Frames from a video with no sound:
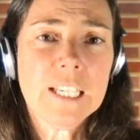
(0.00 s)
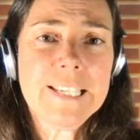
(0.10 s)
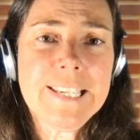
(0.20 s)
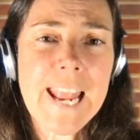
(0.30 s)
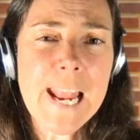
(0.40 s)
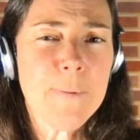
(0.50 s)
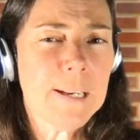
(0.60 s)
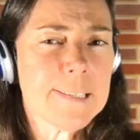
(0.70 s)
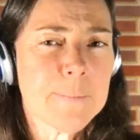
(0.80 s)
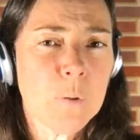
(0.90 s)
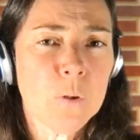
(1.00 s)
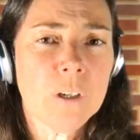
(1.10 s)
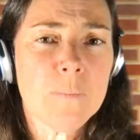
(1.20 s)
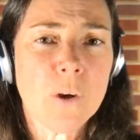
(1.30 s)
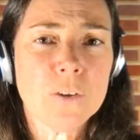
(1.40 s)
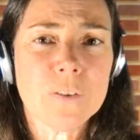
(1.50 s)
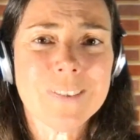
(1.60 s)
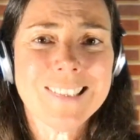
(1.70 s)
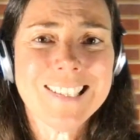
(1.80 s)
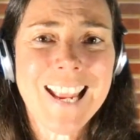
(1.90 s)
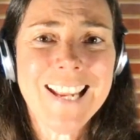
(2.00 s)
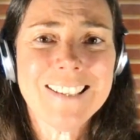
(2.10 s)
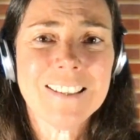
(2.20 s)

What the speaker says: name and explore an emotional state,